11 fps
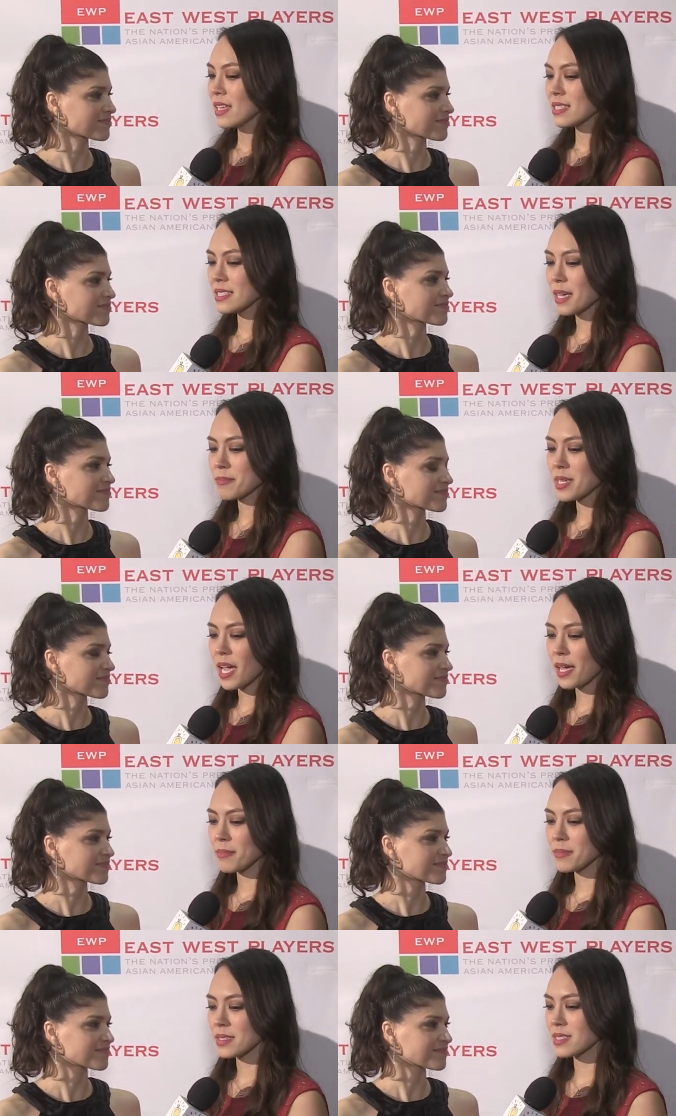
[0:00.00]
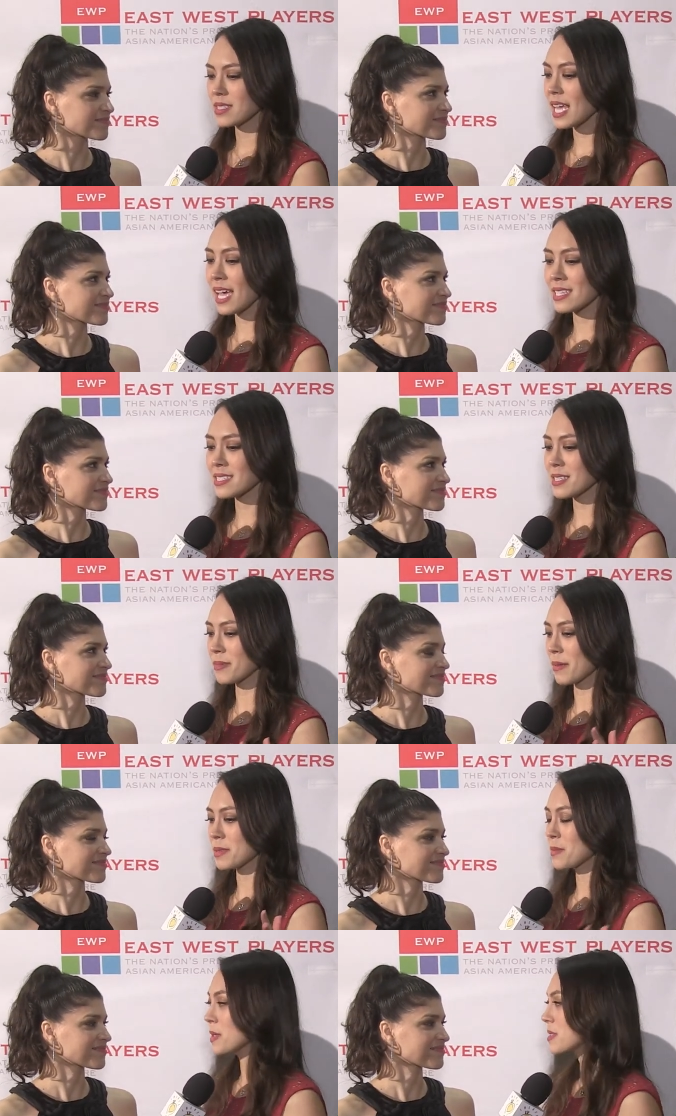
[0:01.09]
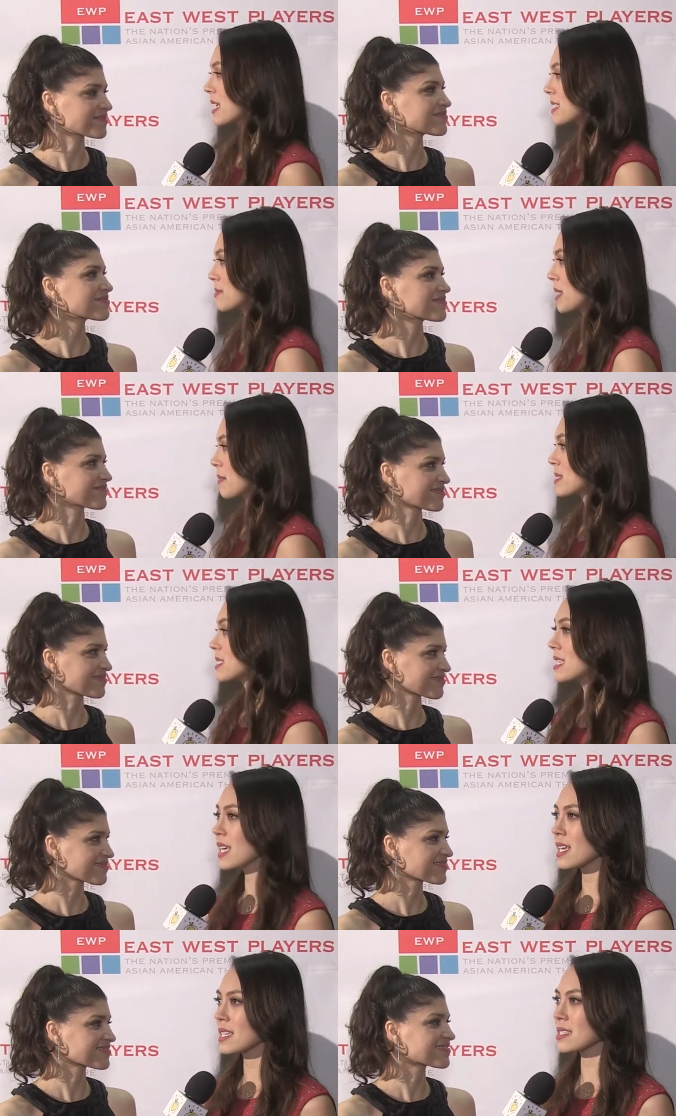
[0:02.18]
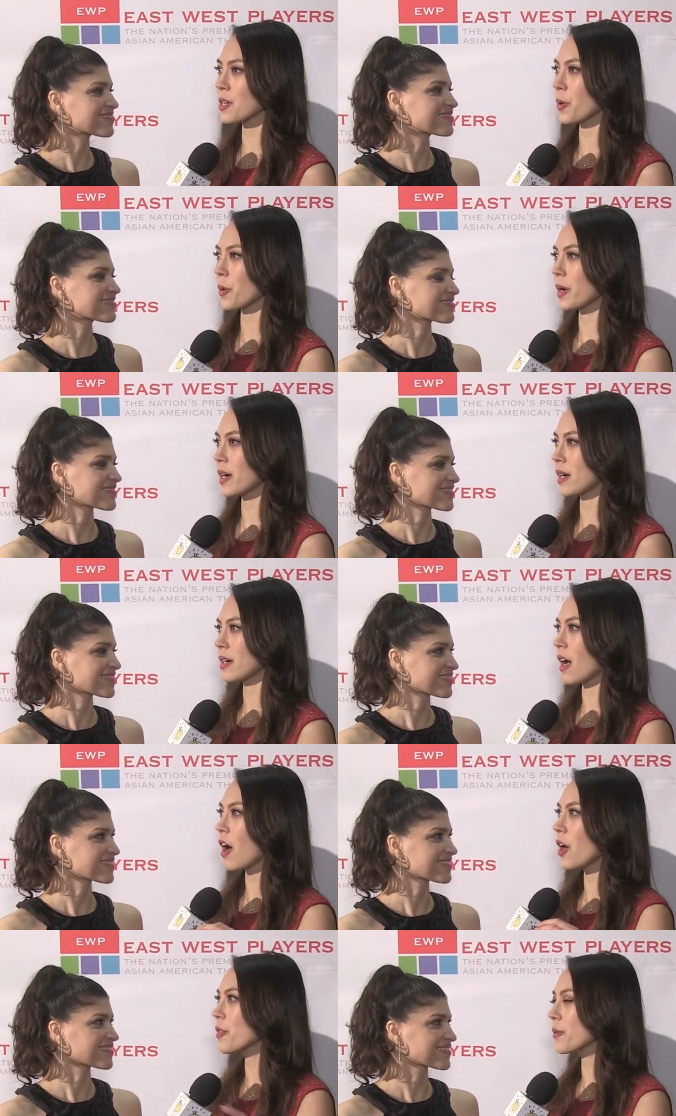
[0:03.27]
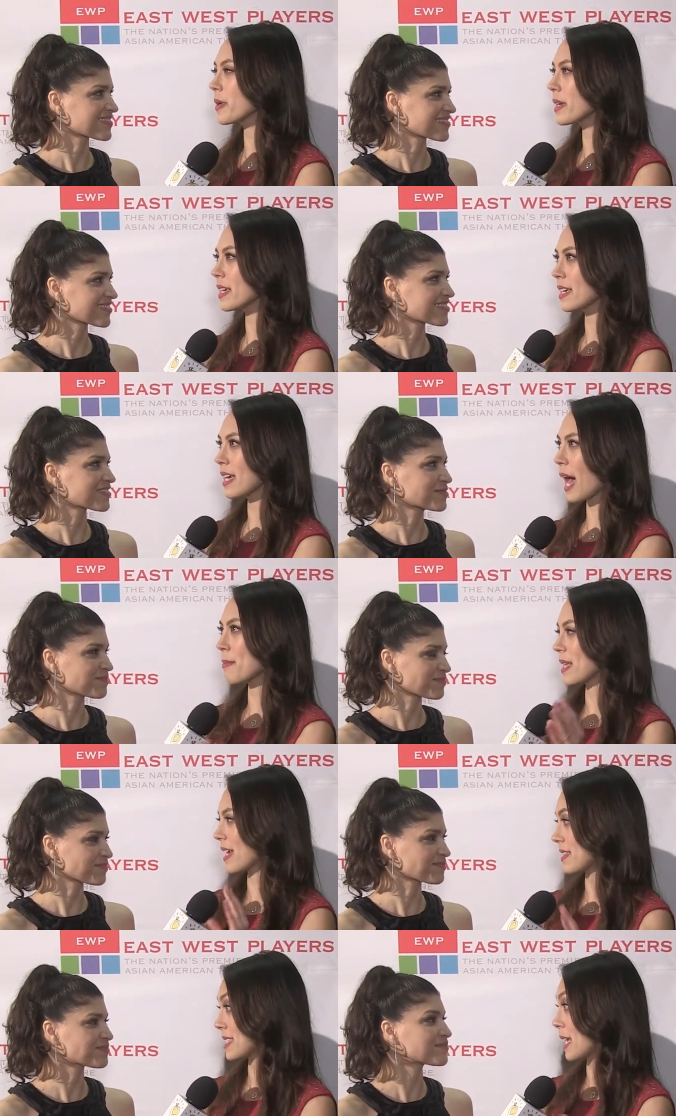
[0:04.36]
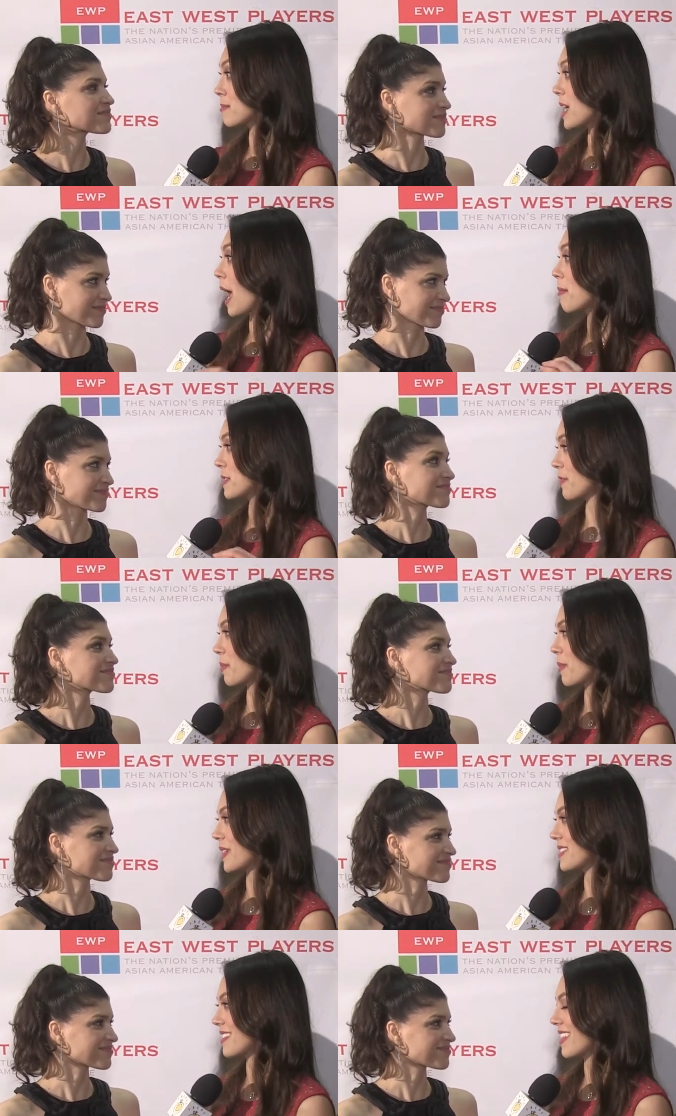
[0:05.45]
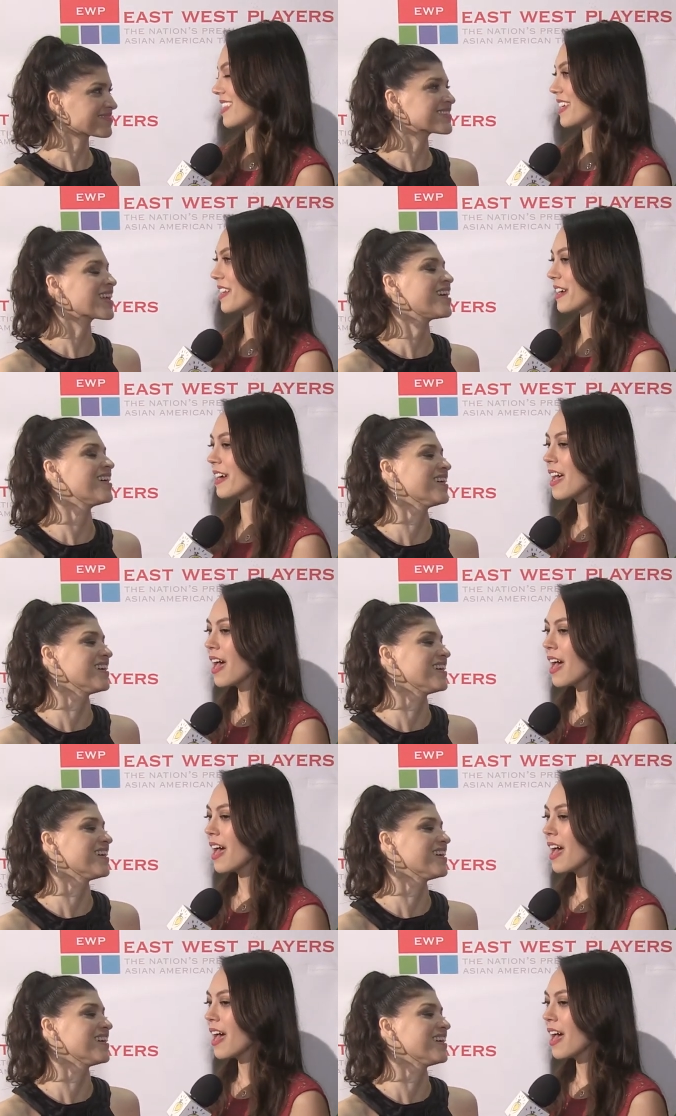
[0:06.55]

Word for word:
Speaker 1: sometimes dance, sometimes music, sometimes scenes, or all three happening at the same time in different parts of the theater.